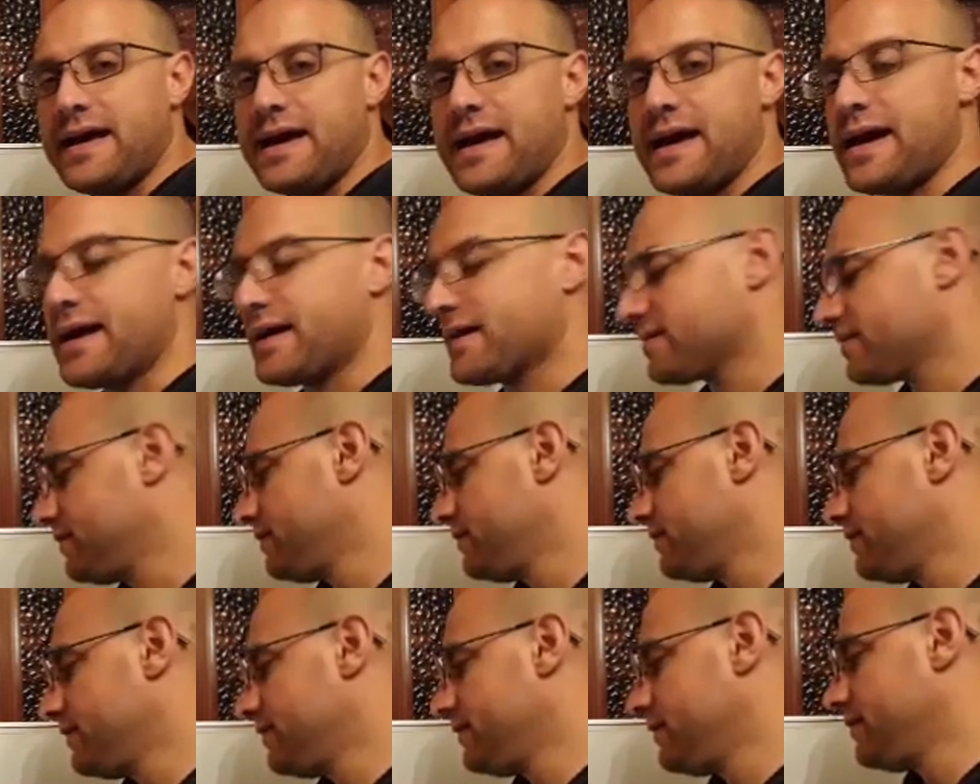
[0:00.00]
act
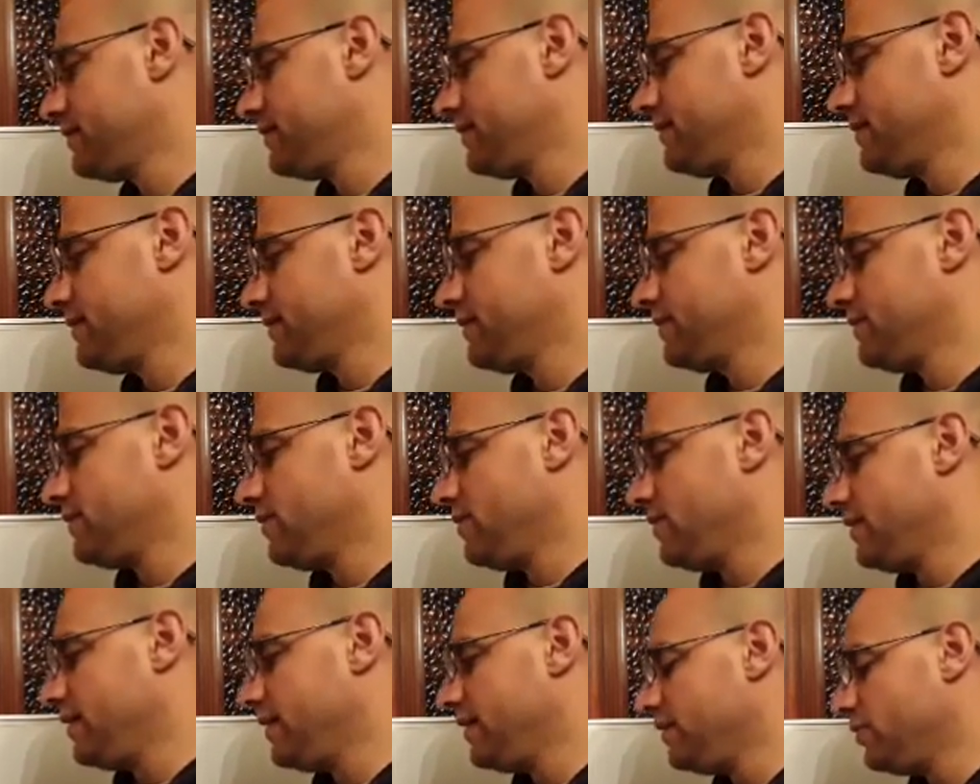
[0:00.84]

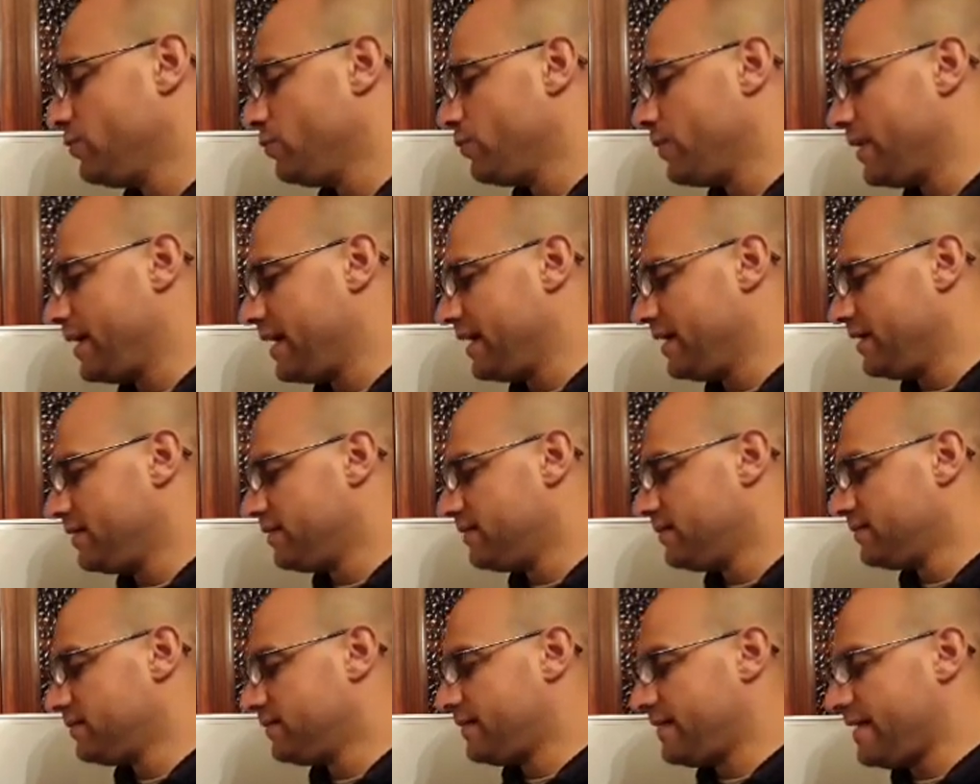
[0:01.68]
in a way
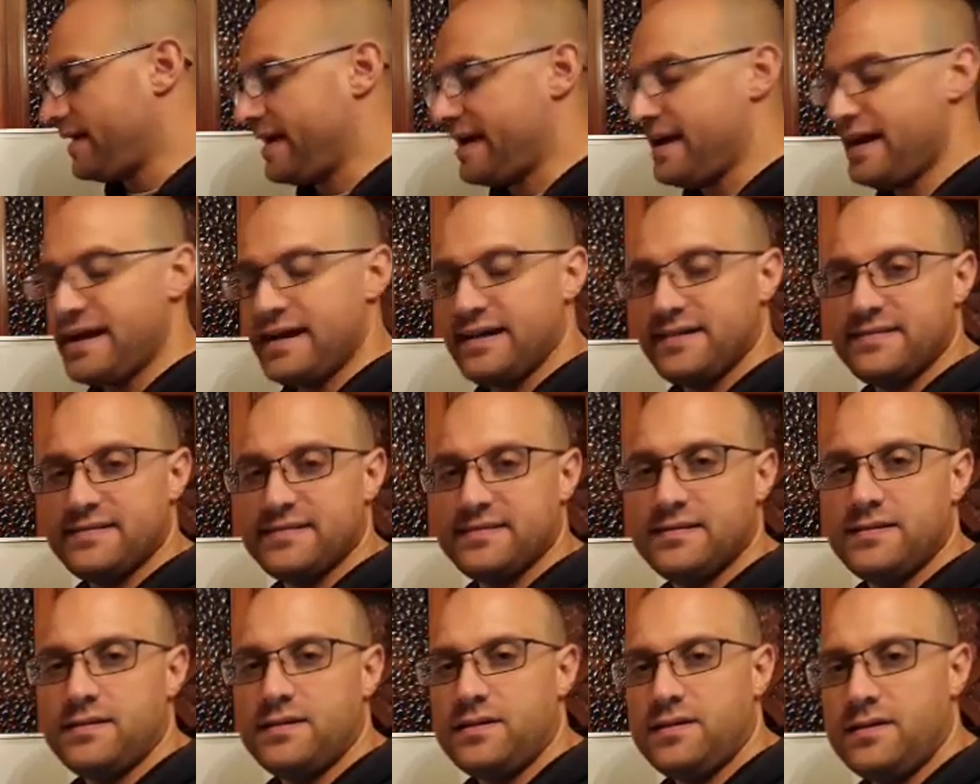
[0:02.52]

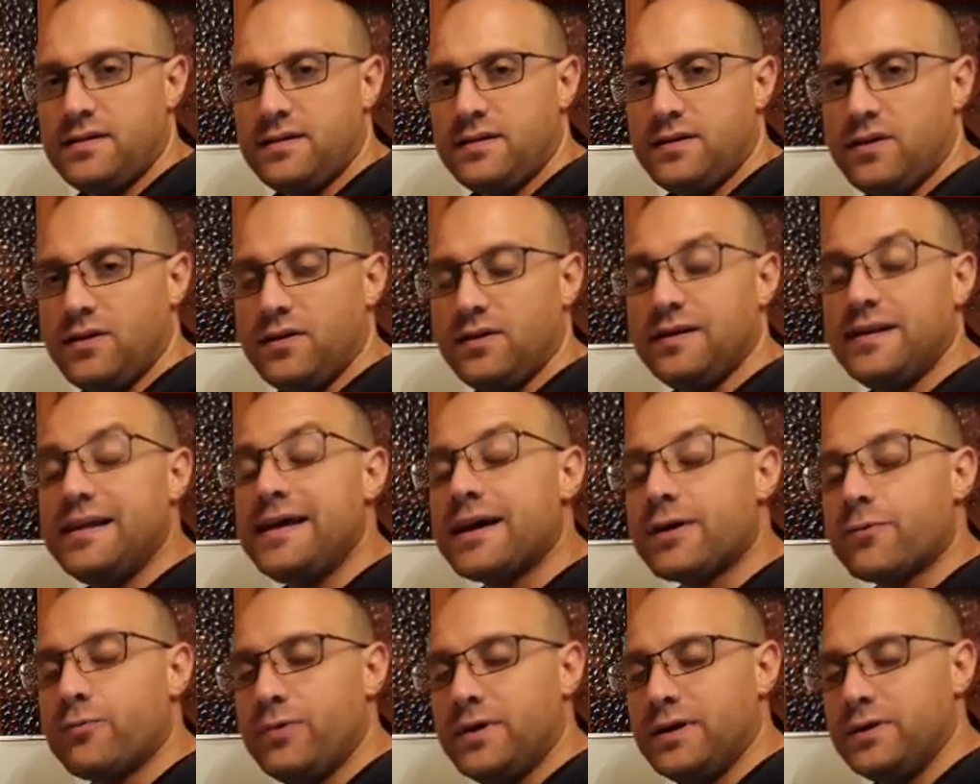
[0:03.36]
as a
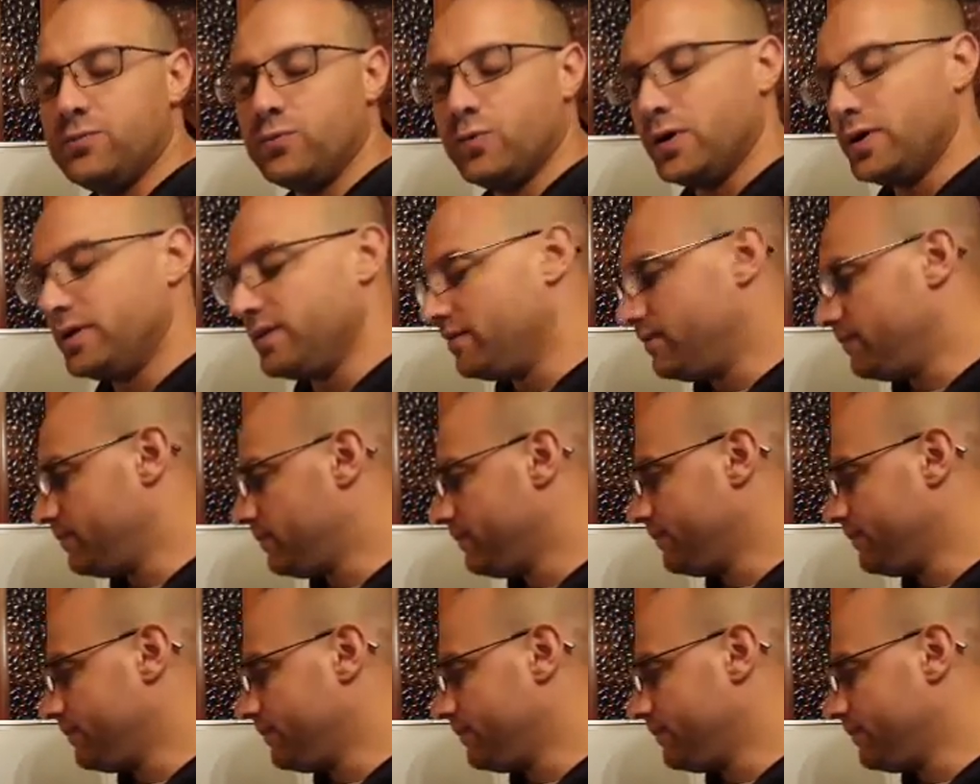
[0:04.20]
liquid would.